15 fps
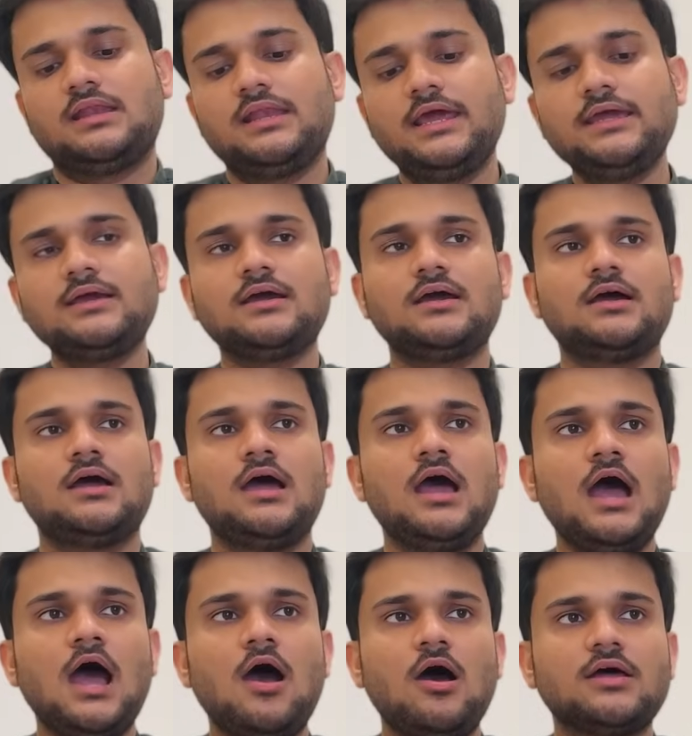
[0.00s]
like
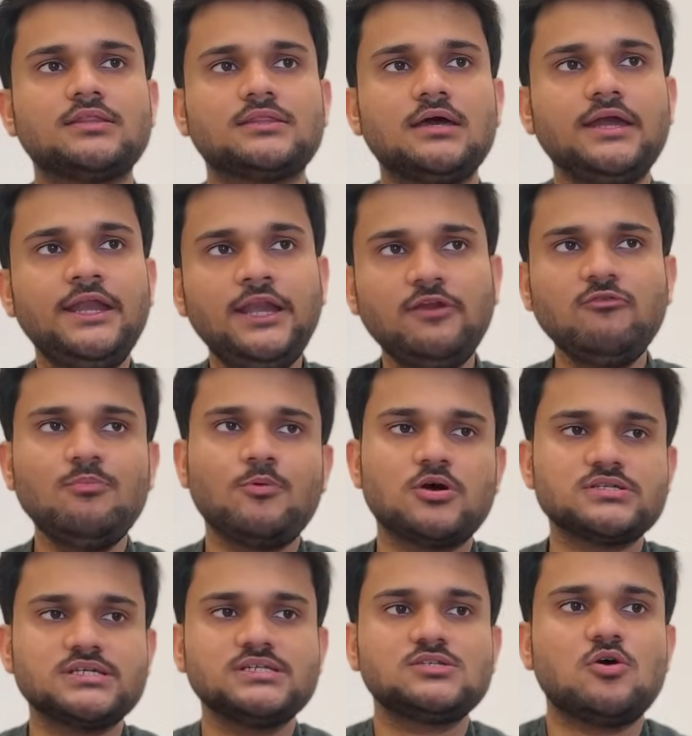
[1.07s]
the interview
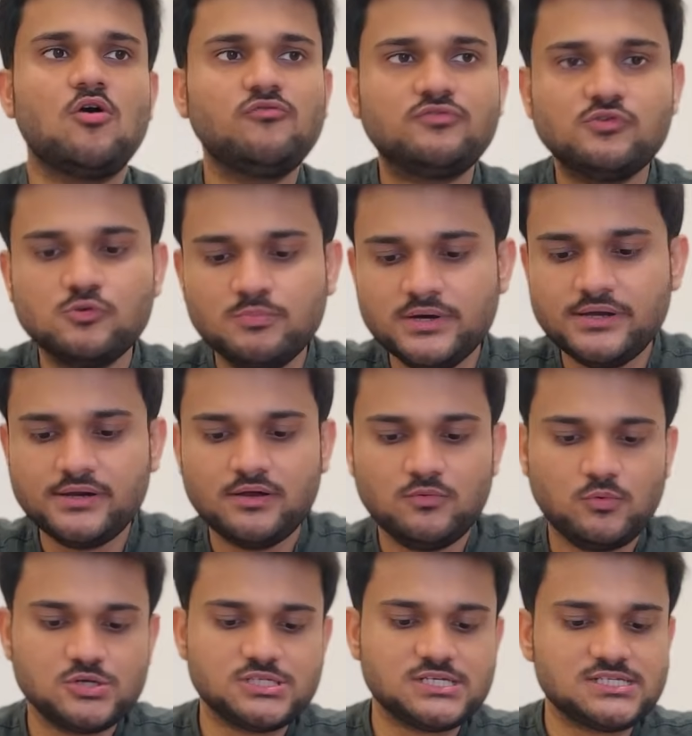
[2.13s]
process of Uber
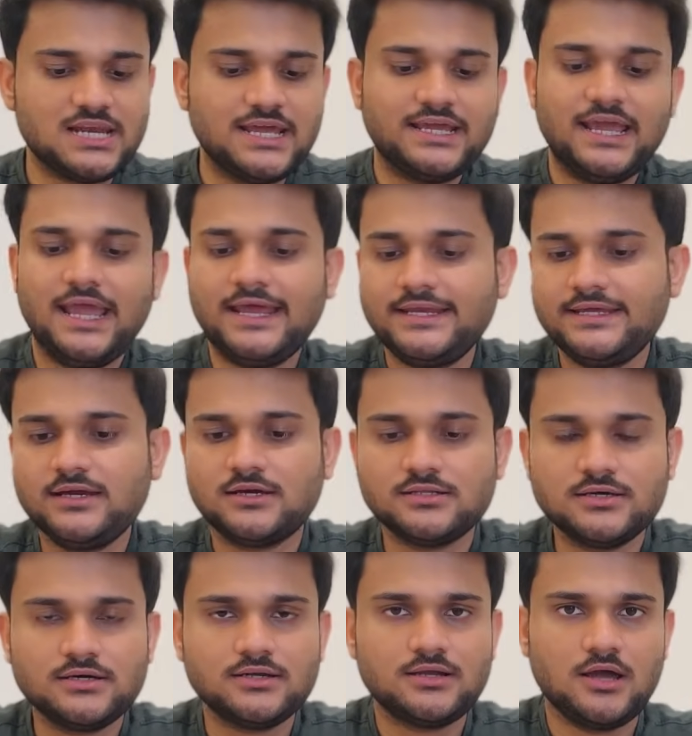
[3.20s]
was just like any
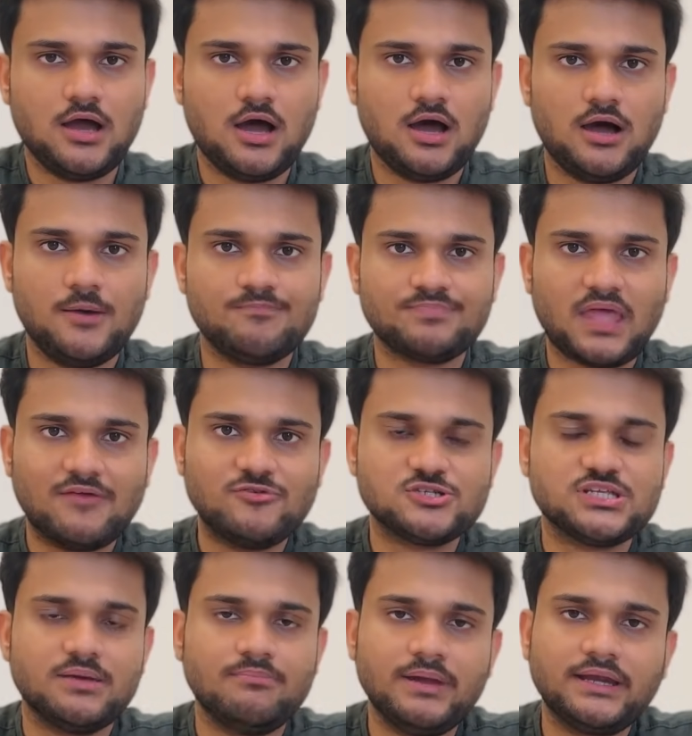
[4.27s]
other, um, I would
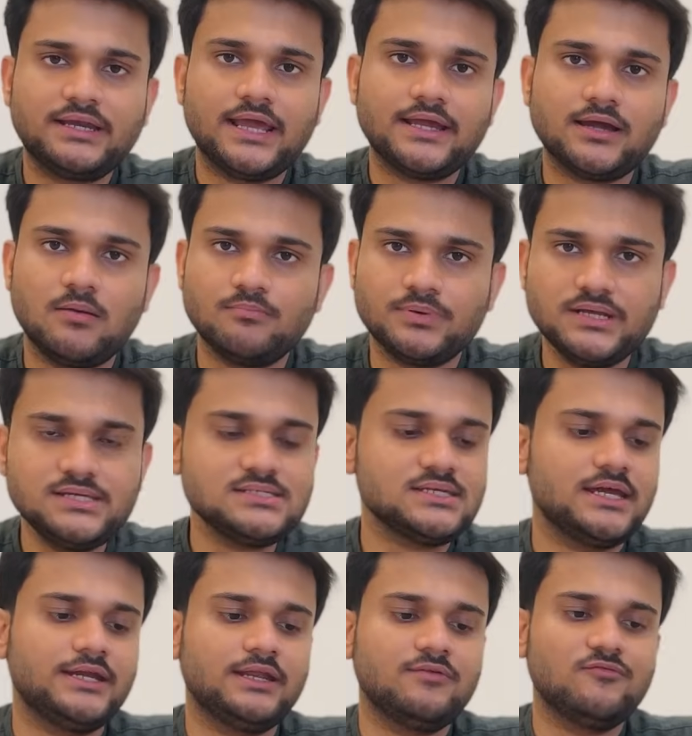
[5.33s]
say, big tech companies.
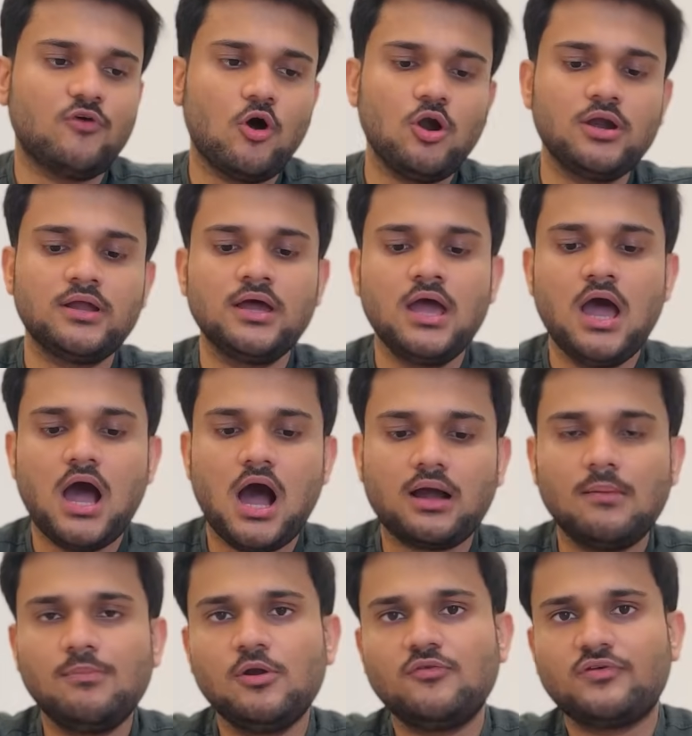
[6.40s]
It involved a
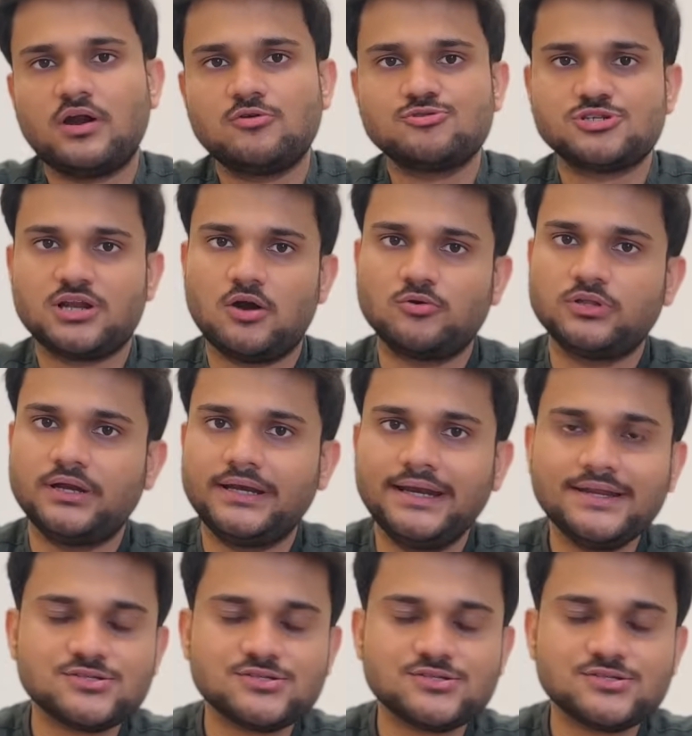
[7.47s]
couple of rounds around the data